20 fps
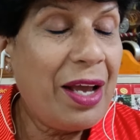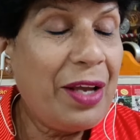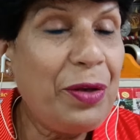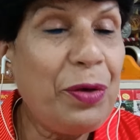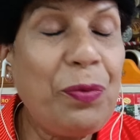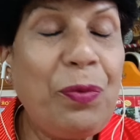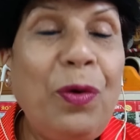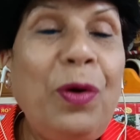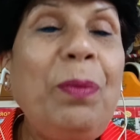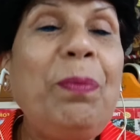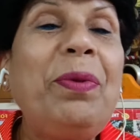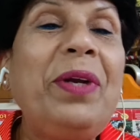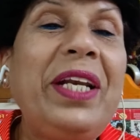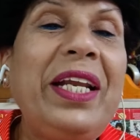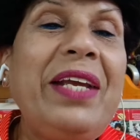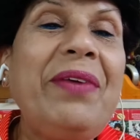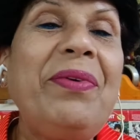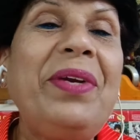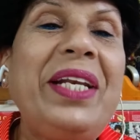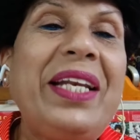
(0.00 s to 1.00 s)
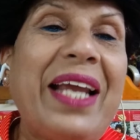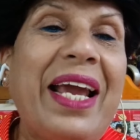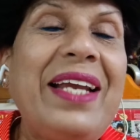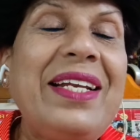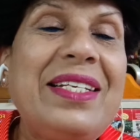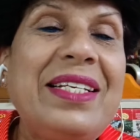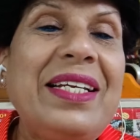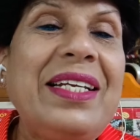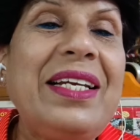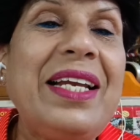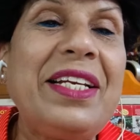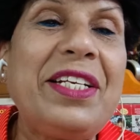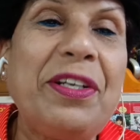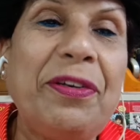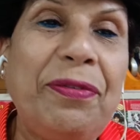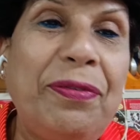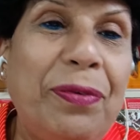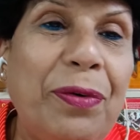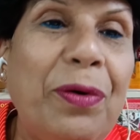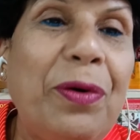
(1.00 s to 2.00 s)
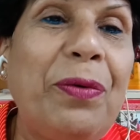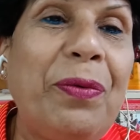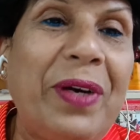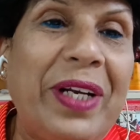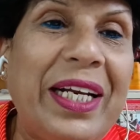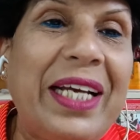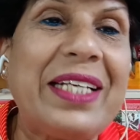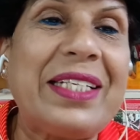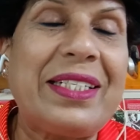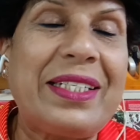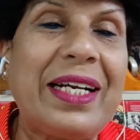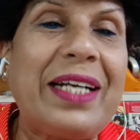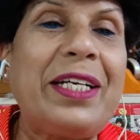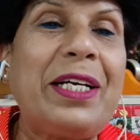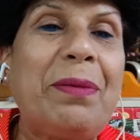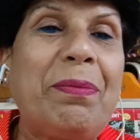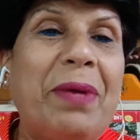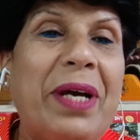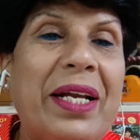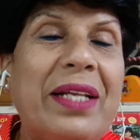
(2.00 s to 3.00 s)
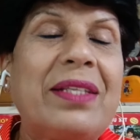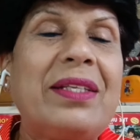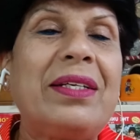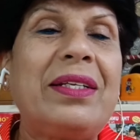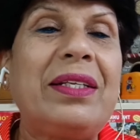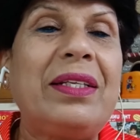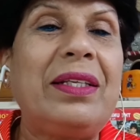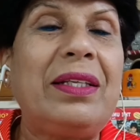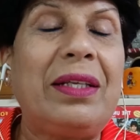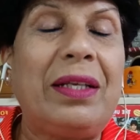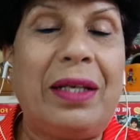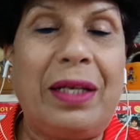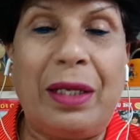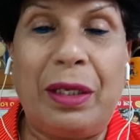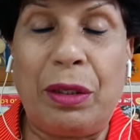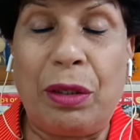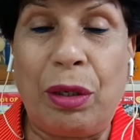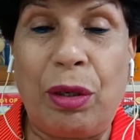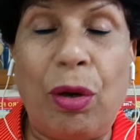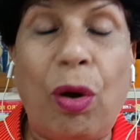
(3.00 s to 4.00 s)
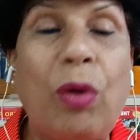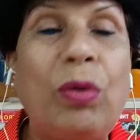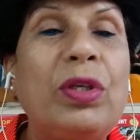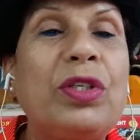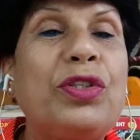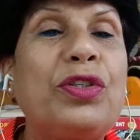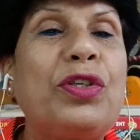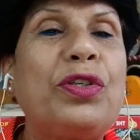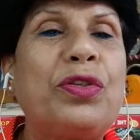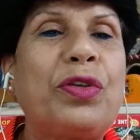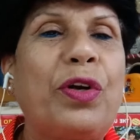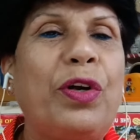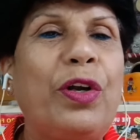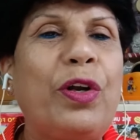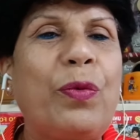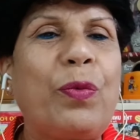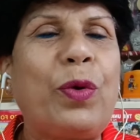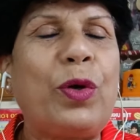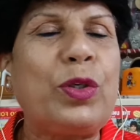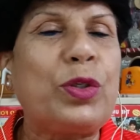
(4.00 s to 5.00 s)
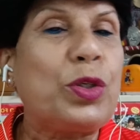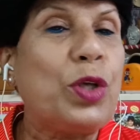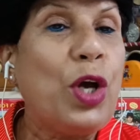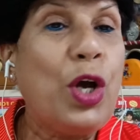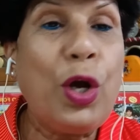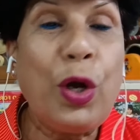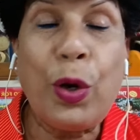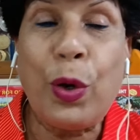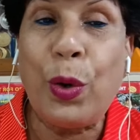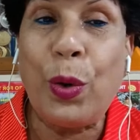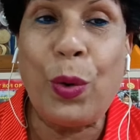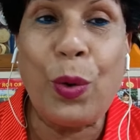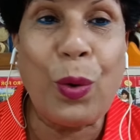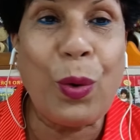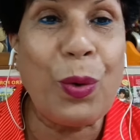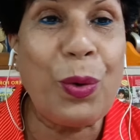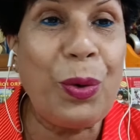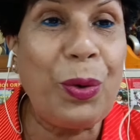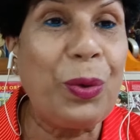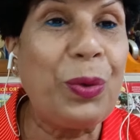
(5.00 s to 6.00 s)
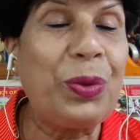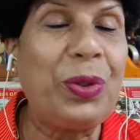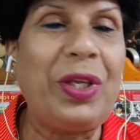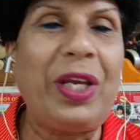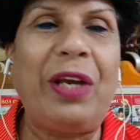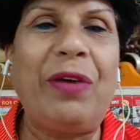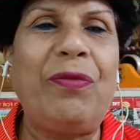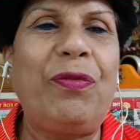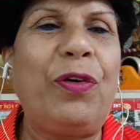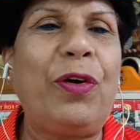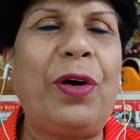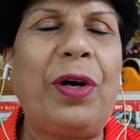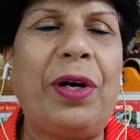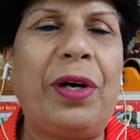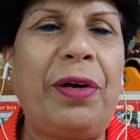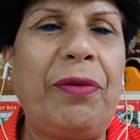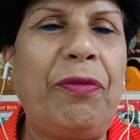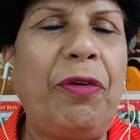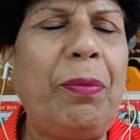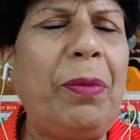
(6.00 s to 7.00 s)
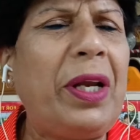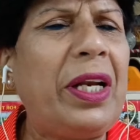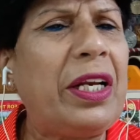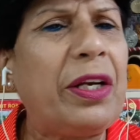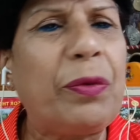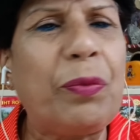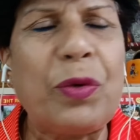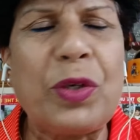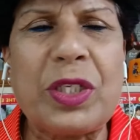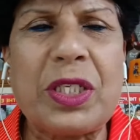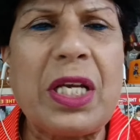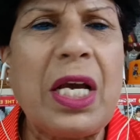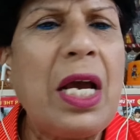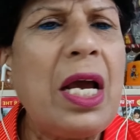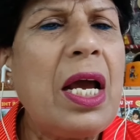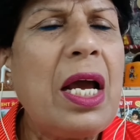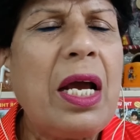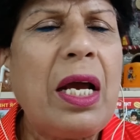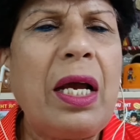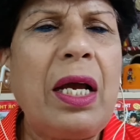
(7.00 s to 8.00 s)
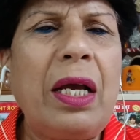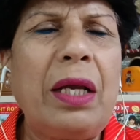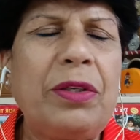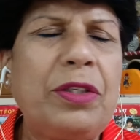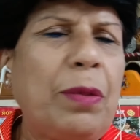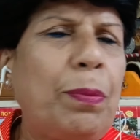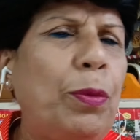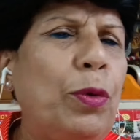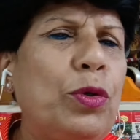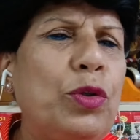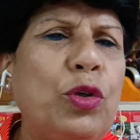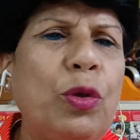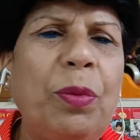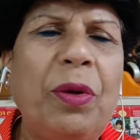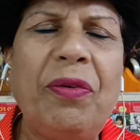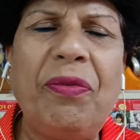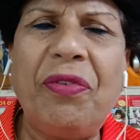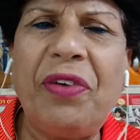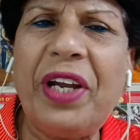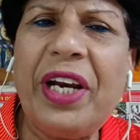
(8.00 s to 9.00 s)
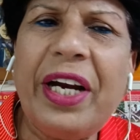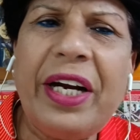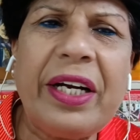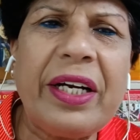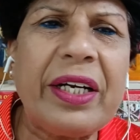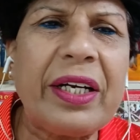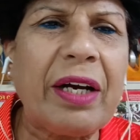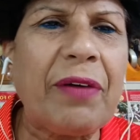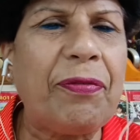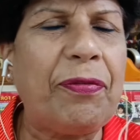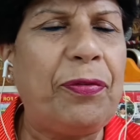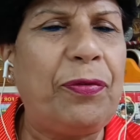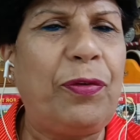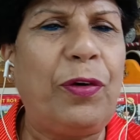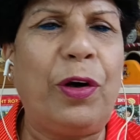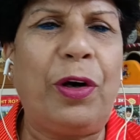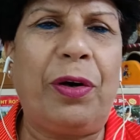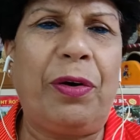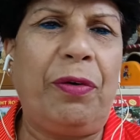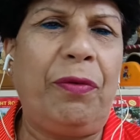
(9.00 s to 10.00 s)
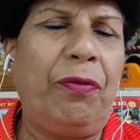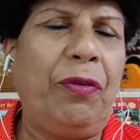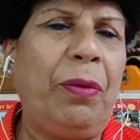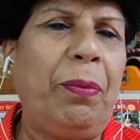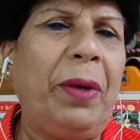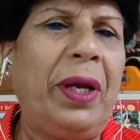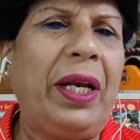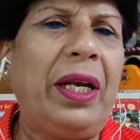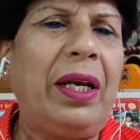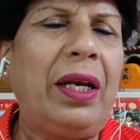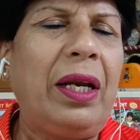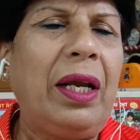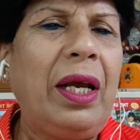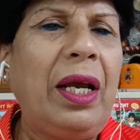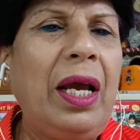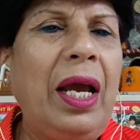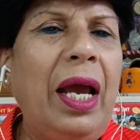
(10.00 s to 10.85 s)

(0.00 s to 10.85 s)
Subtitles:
You won't believe, in 1984, when I started marathon, the long distance runner was no thing for women. It was supposed to be very tough for women,